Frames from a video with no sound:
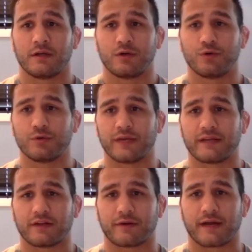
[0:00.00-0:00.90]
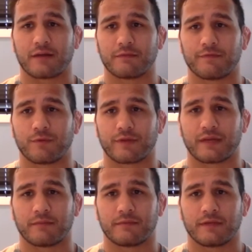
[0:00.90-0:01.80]
who laid the ground before
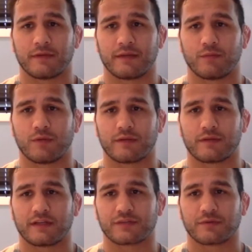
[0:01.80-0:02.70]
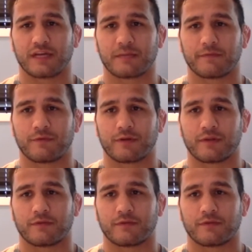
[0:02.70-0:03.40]
them and what things were like before them.